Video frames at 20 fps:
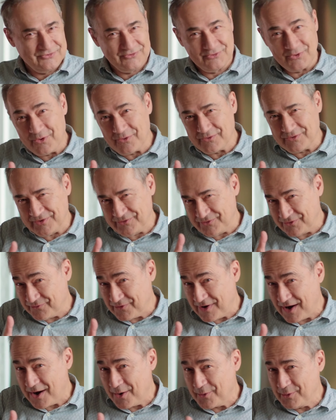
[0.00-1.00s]
stories of
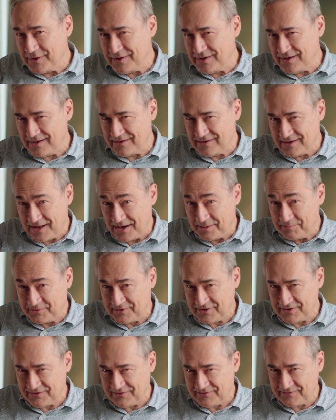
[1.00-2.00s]
how he had helped
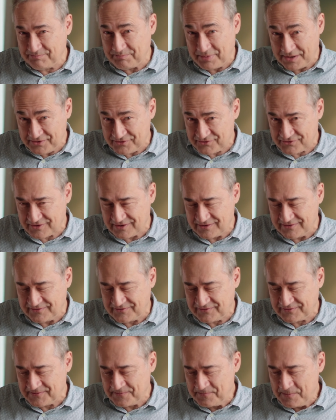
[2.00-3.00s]
his
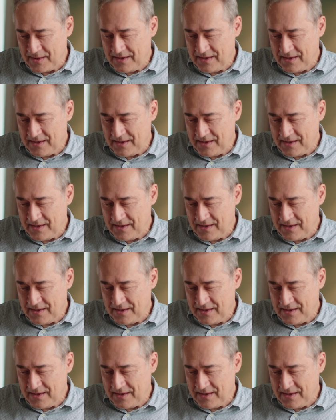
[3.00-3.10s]
patients,